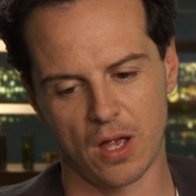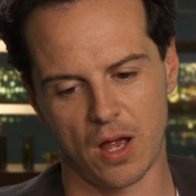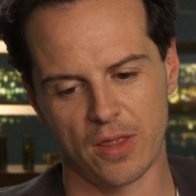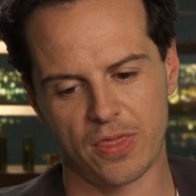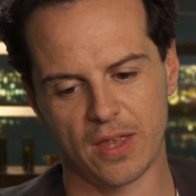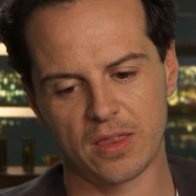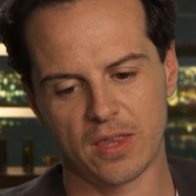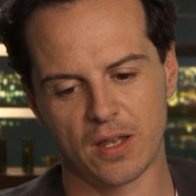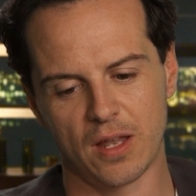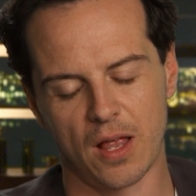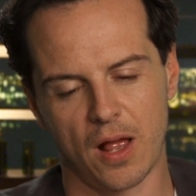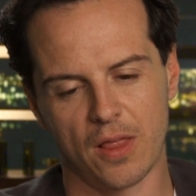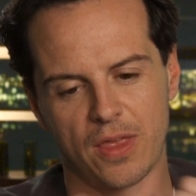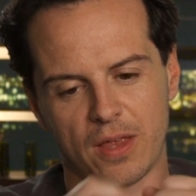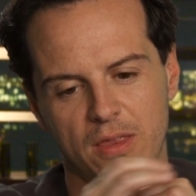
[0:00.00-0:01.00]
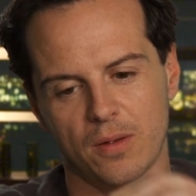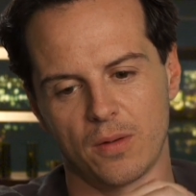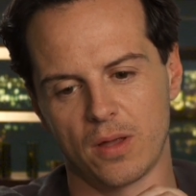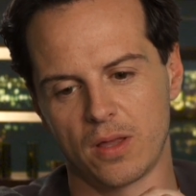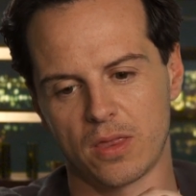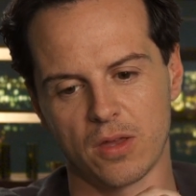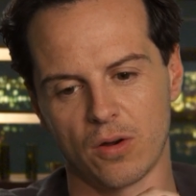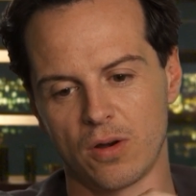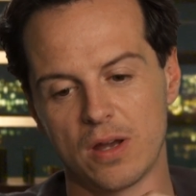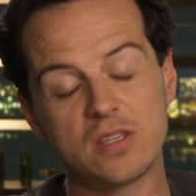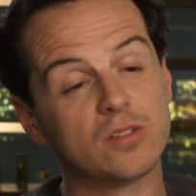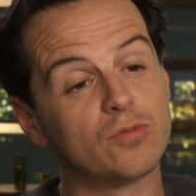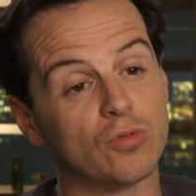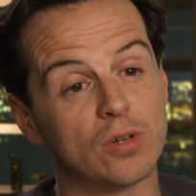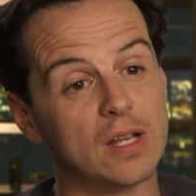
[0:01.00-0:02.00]
I think that there
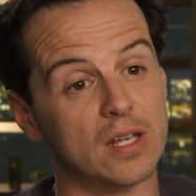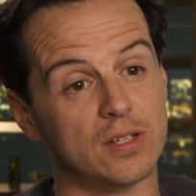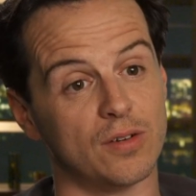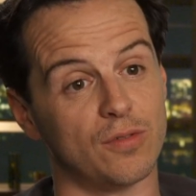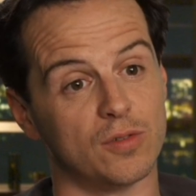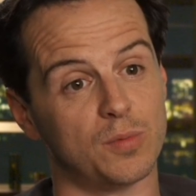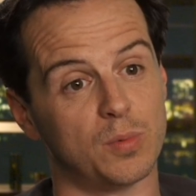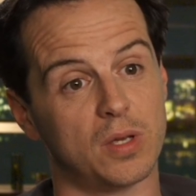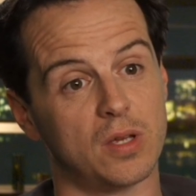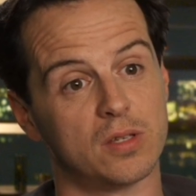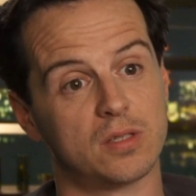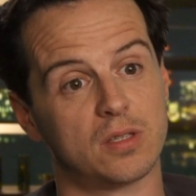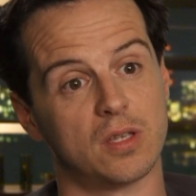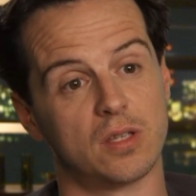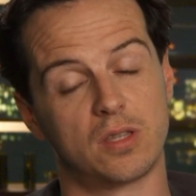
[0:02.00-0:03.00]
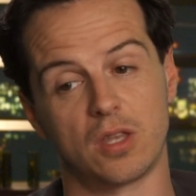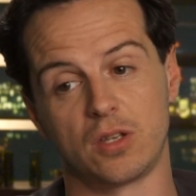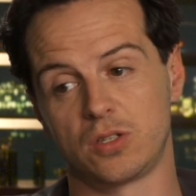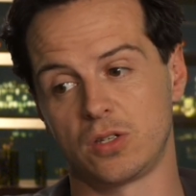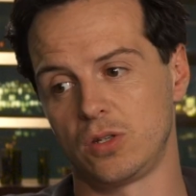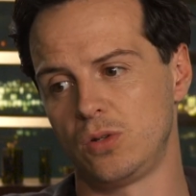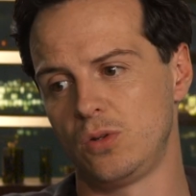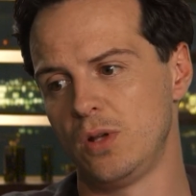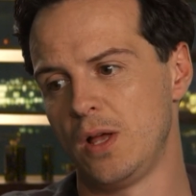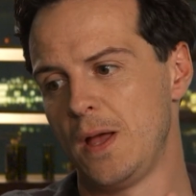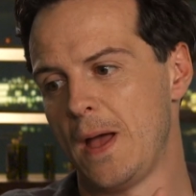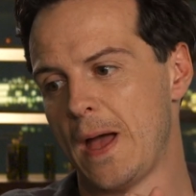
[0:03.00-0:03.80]
isn't really a difference, because the two